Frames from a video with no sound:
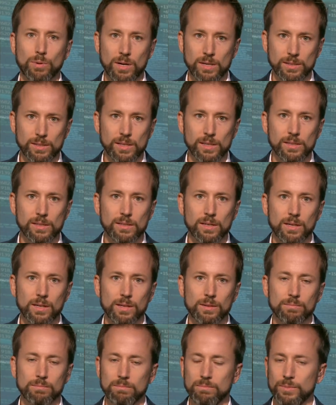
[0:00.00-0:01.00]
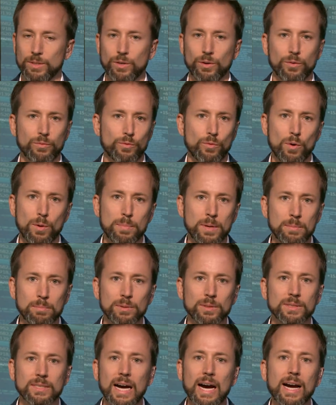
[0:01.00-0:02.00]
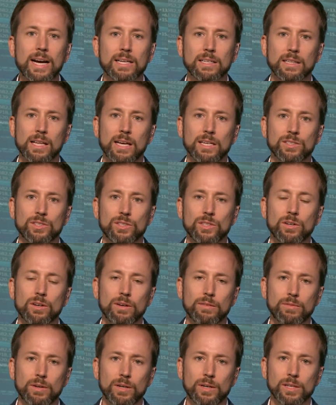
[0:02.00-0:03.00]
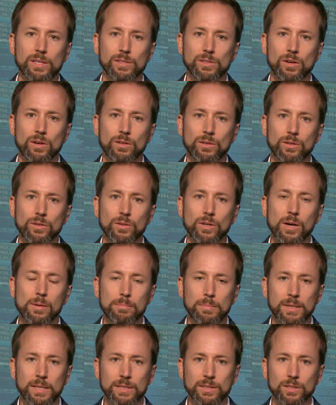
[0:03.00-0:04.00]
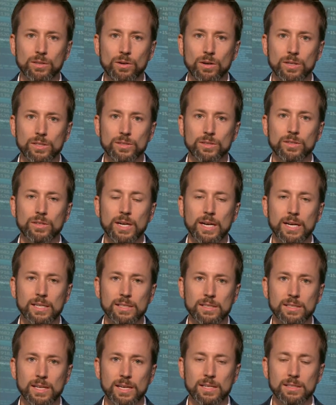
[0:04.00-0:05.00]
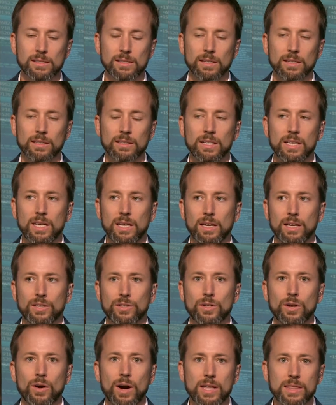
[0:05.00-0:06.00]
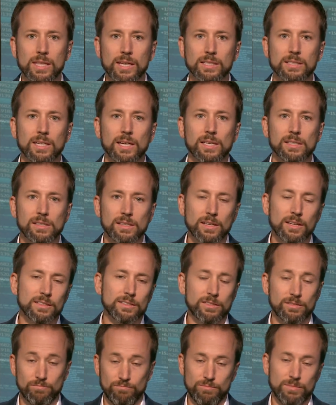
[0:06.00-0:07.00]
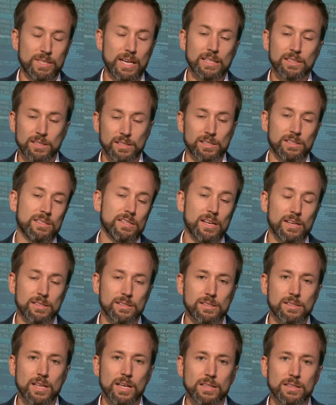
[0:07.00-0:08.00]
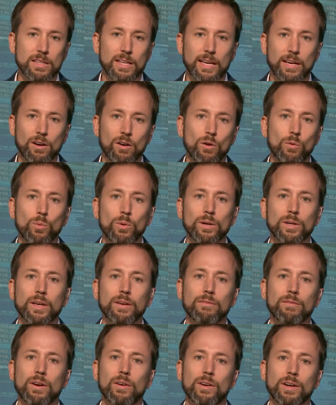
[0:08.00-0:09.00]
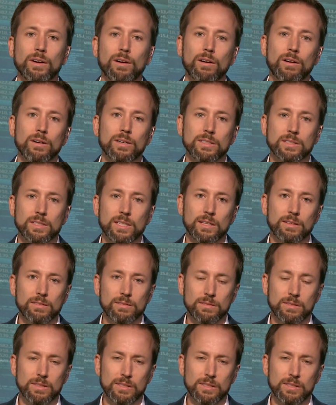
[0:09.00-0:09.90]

process. Um, you know, four people died last year at various auto companies across the United States, and you know, I think Tesla's Tesla says that they are working very hard and take